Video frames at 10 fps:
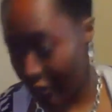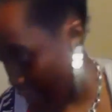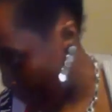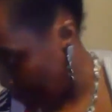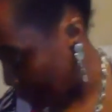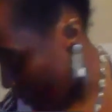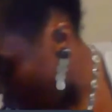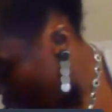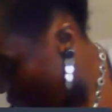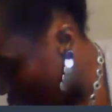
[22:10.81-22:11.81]
All right.
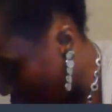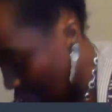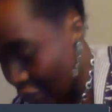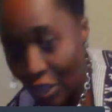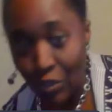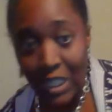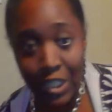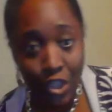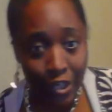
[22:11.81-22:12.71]
Okay, so you need